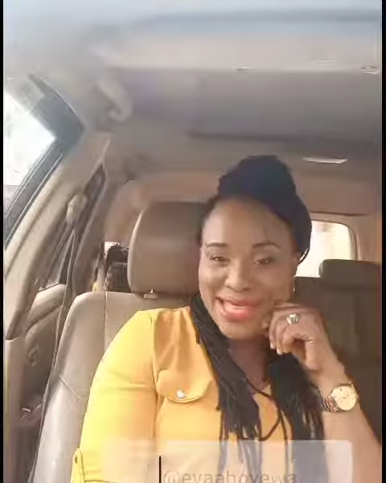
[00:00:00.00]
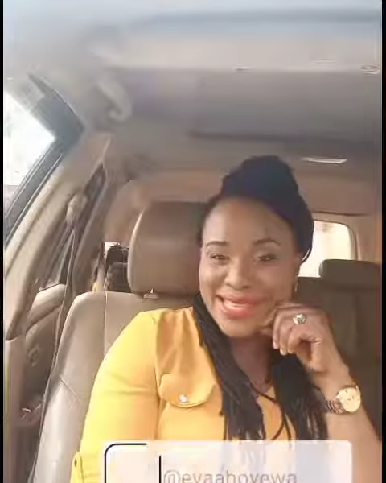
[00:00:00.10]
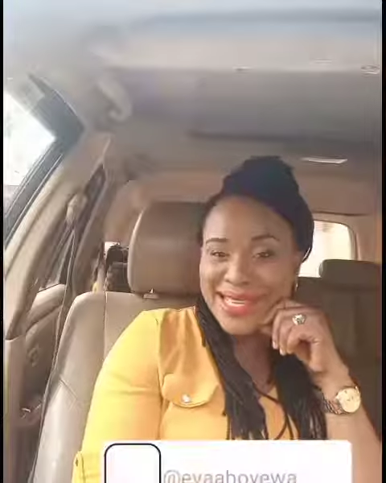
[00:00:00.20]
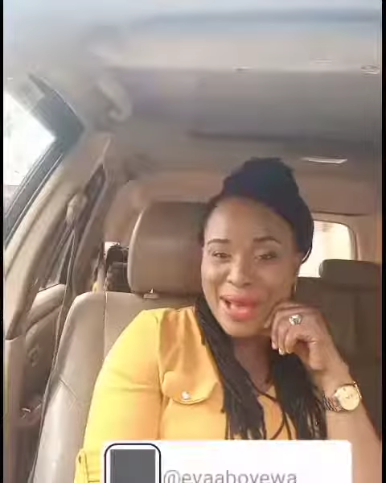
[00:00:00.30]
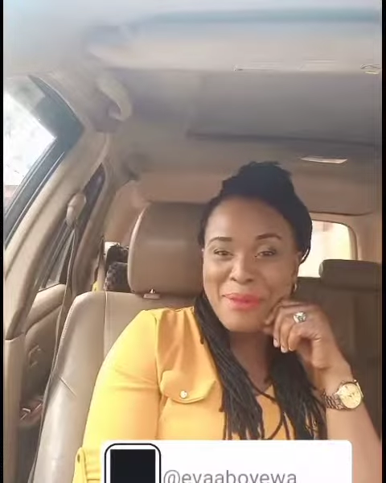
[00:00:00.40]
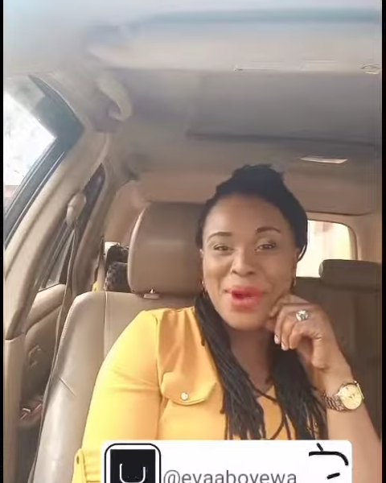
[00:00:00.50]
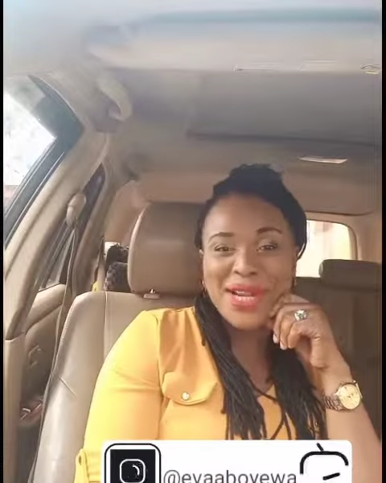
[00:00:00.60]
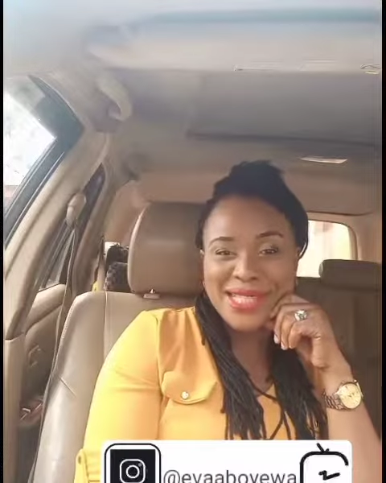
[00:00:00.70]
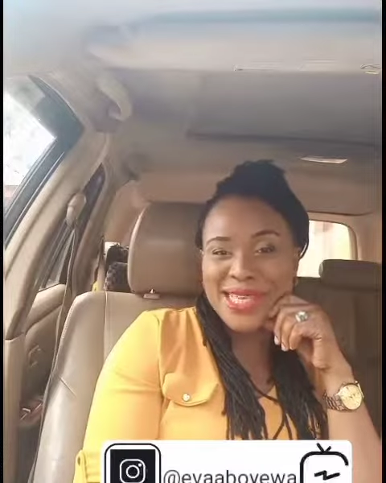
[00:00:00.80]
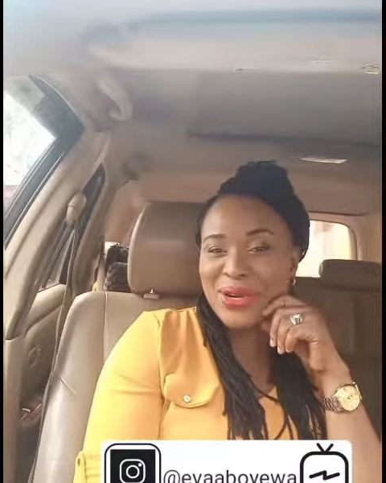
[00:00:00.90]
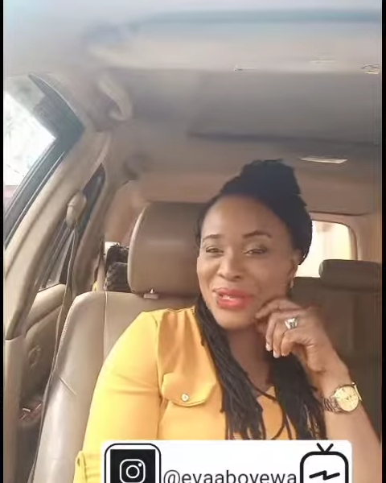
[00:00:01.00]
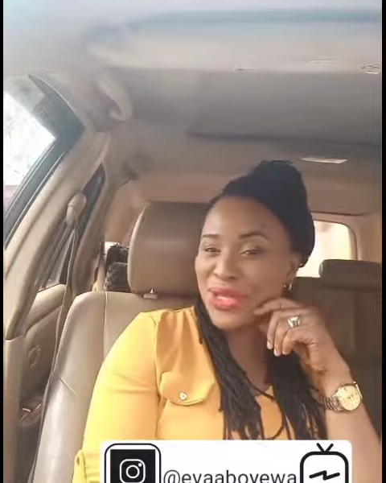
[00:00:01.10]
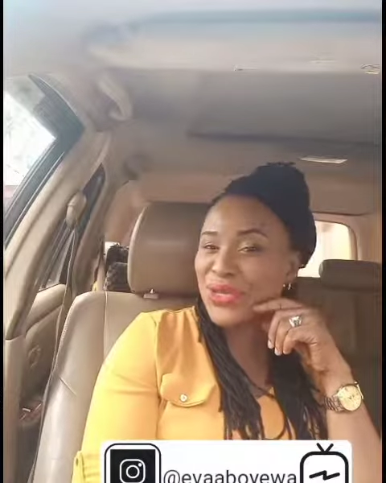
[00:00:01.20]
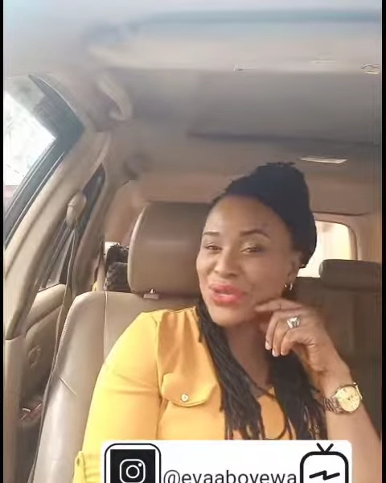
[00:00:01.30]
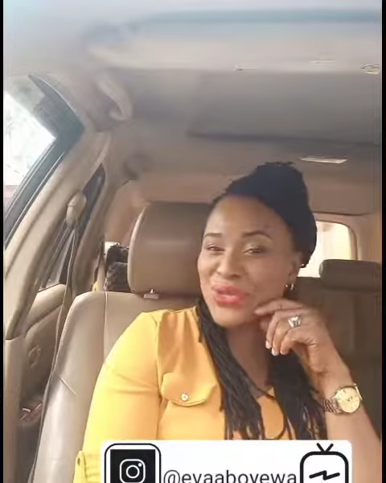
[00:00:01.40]
Someone in
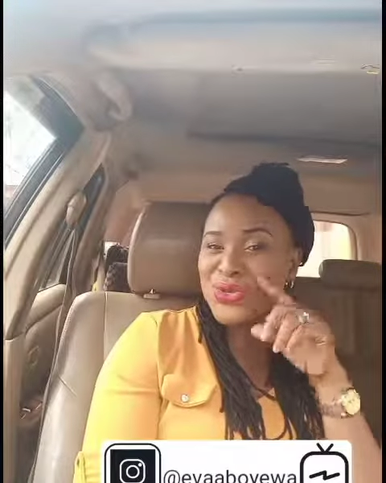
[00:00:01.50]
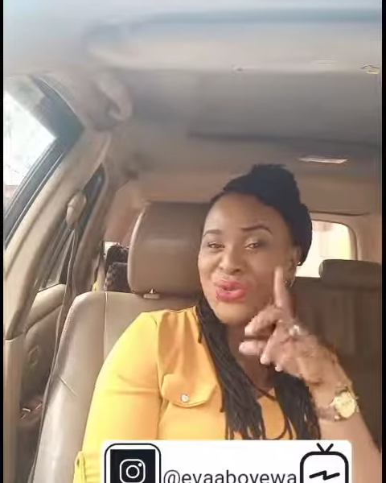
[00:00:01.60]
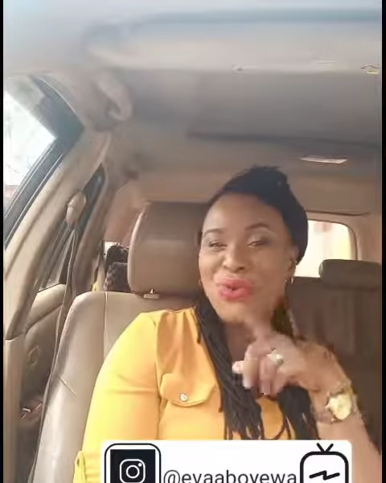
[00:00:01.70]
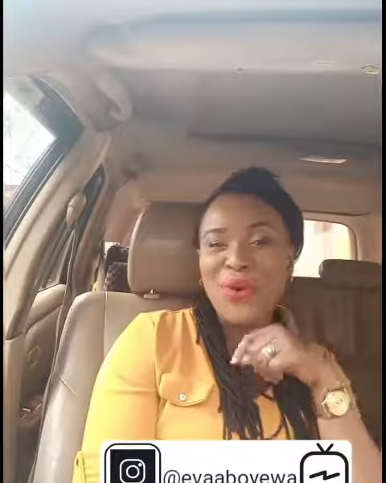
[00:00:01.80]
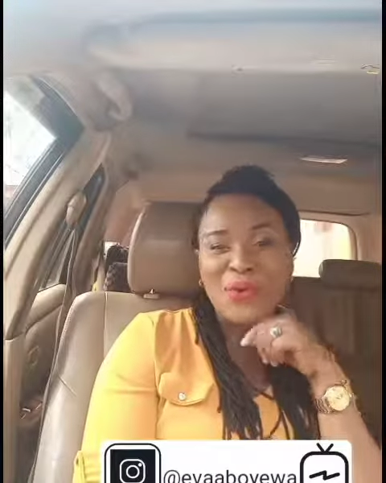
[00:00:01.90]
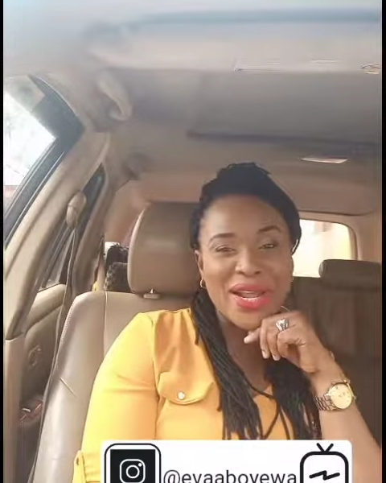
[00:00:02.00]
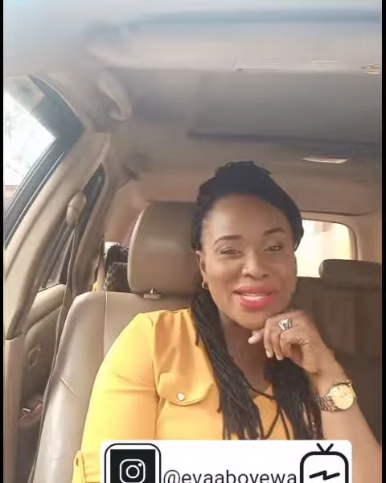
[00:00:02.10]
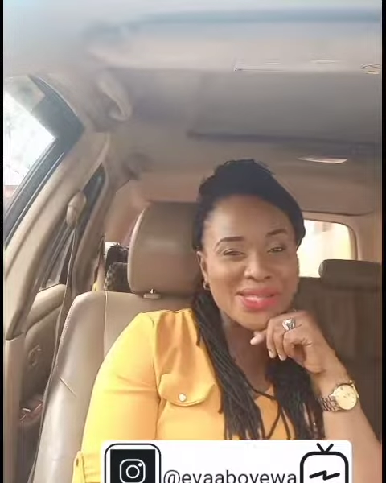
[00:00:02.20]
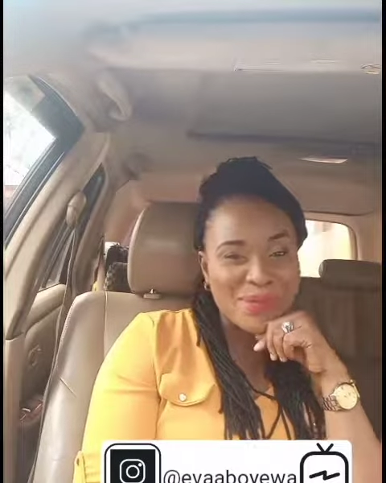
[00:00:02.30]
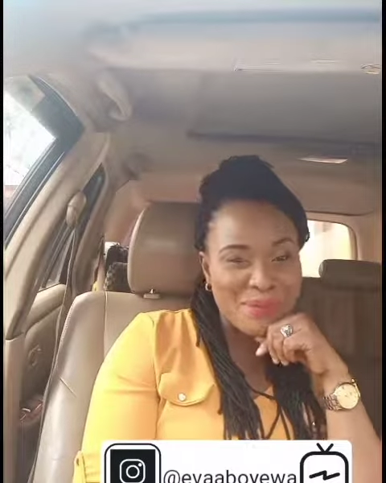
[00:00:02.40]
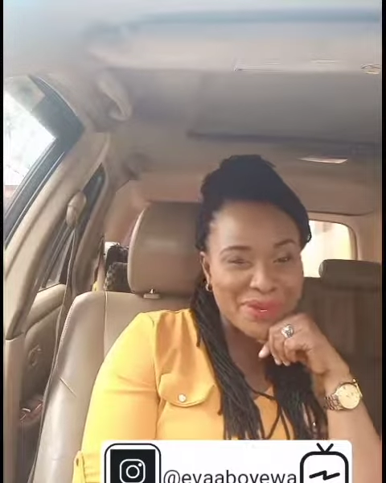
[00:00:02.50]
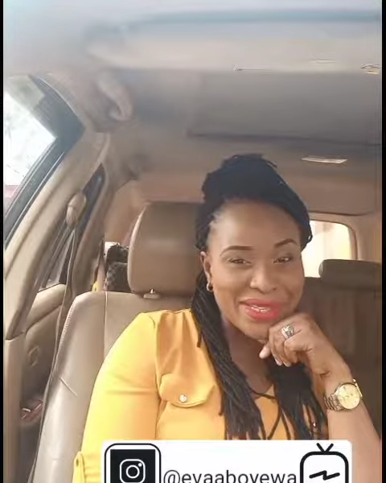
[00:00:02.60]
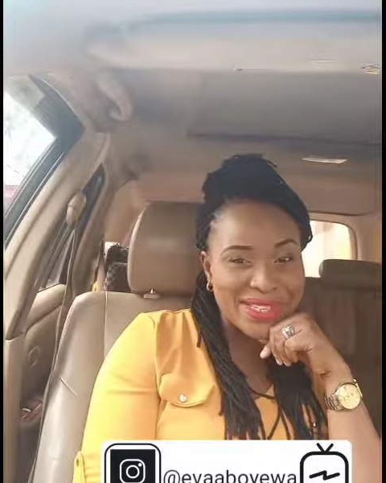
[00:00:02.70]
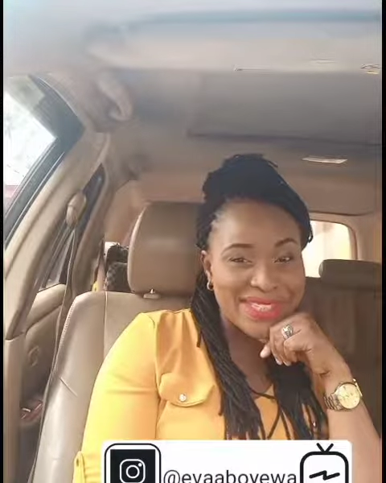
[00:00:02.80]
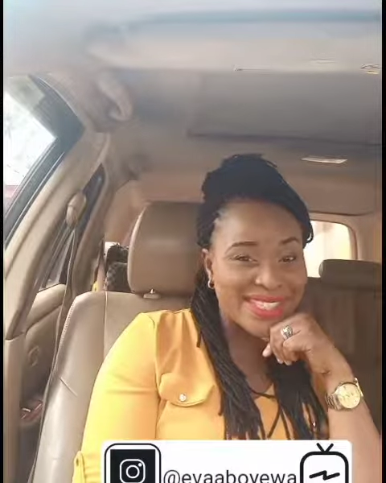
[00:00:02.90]
salutation to you, correct
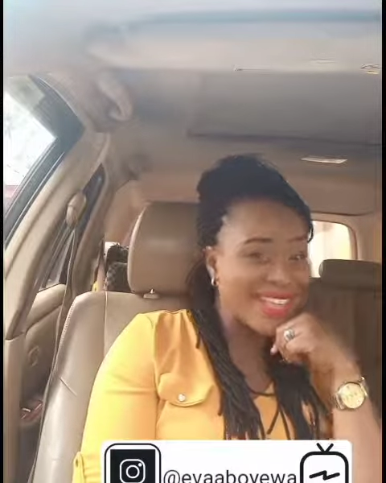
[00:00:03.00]
somebody.